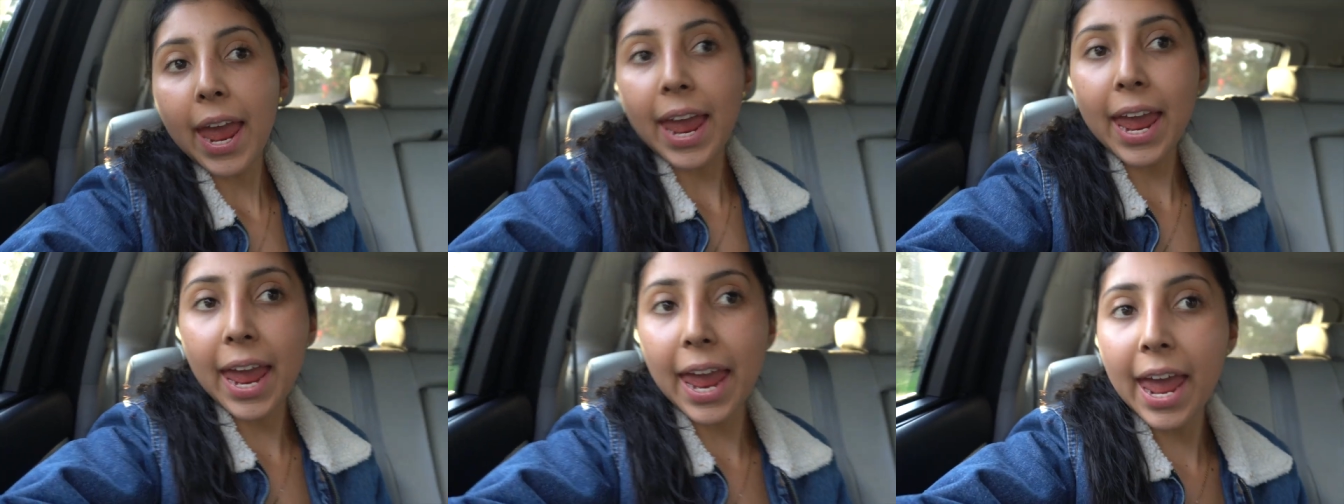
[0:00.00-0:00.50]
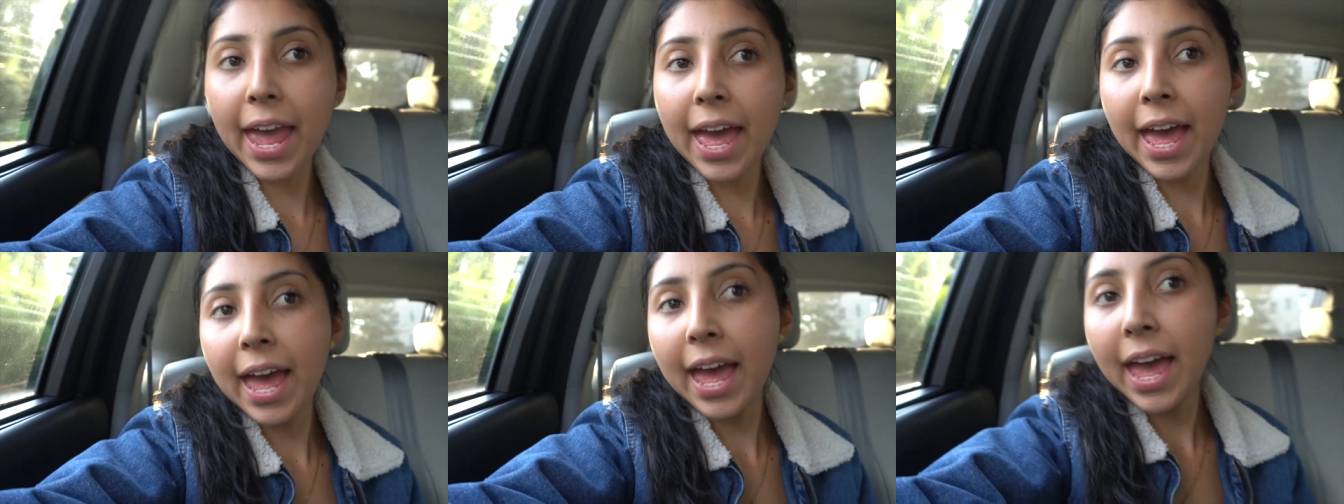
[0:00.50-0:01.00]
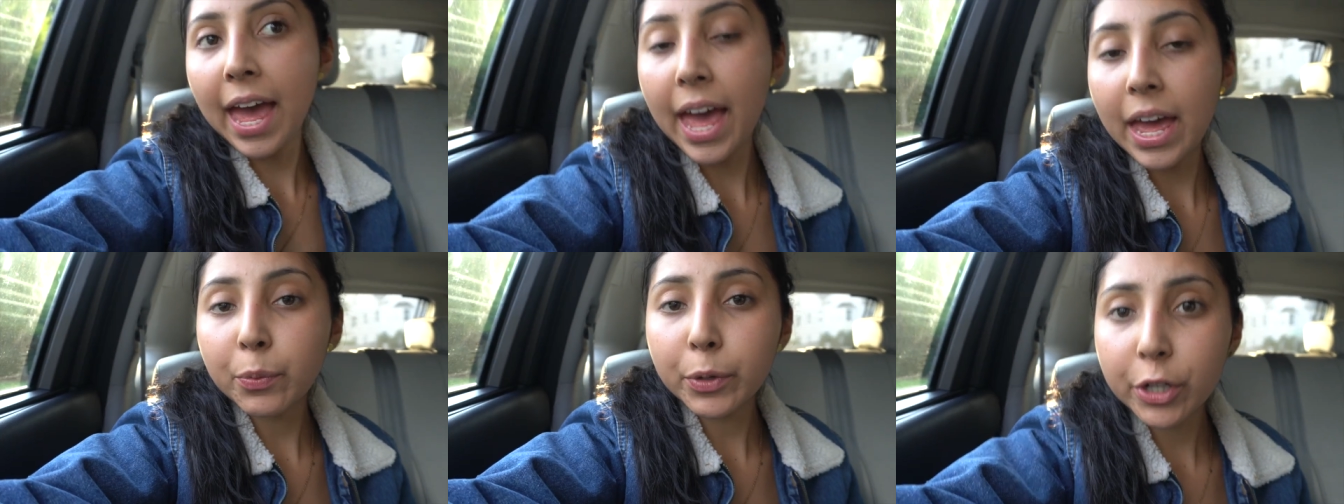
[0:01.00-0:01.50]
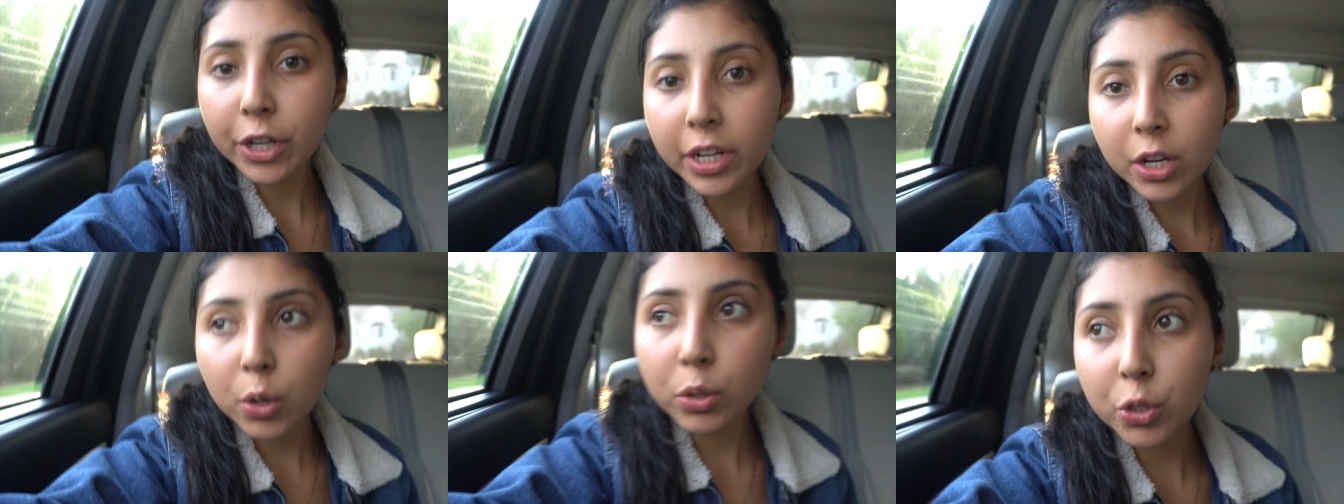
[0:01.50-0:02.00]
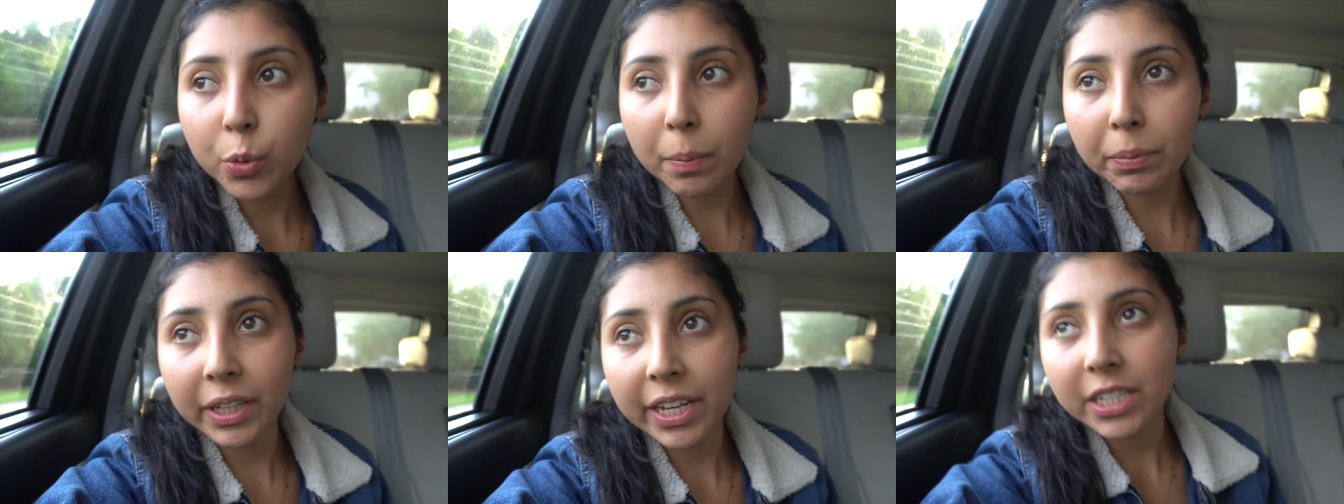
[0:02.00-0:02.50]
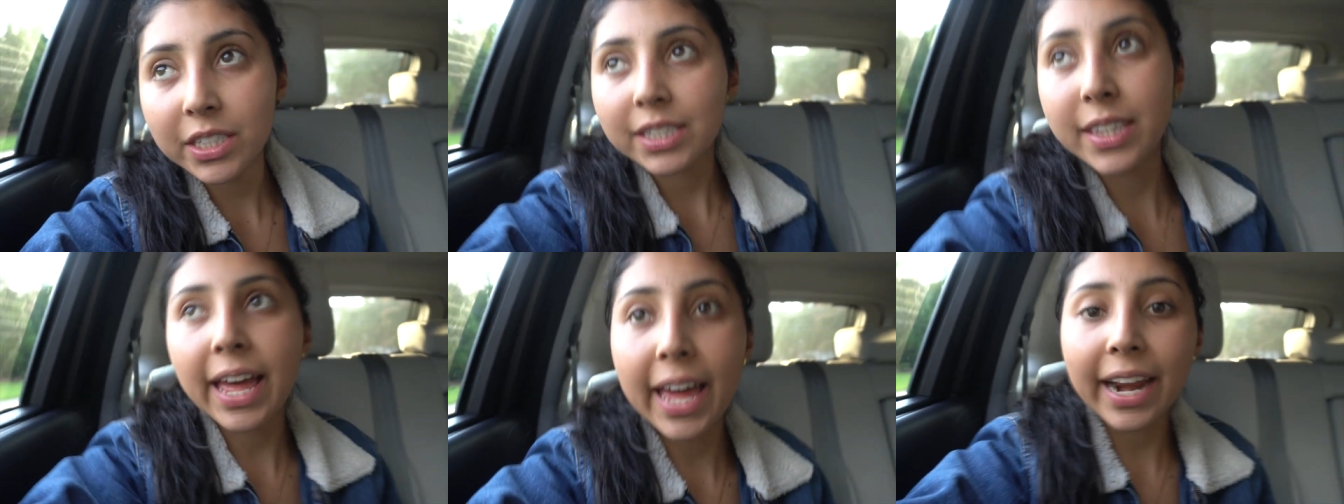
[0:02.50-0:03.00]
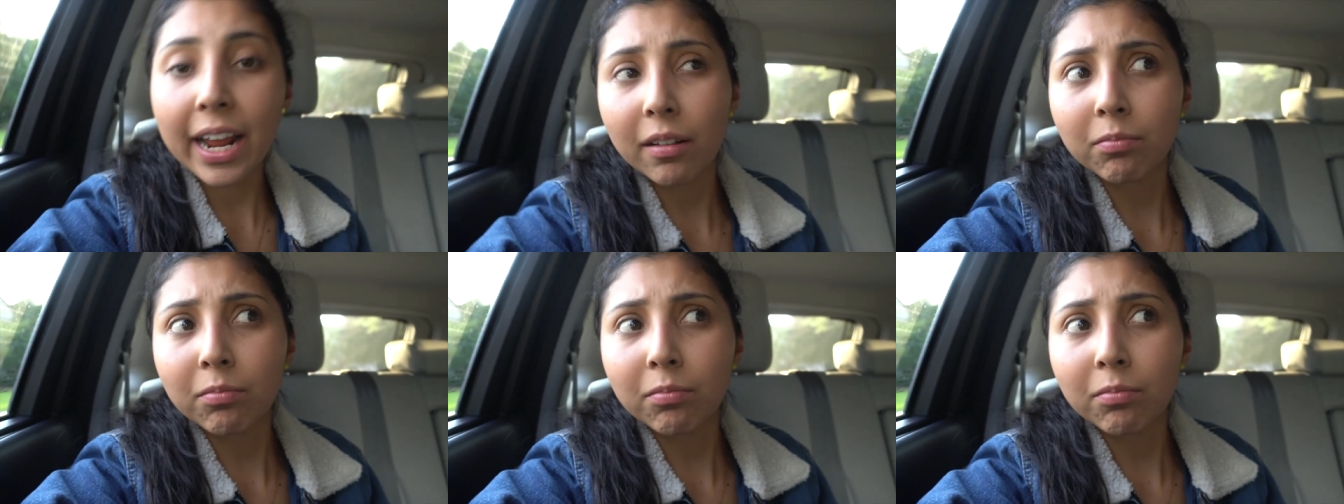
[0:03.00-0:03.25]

and we're gonna go to a place that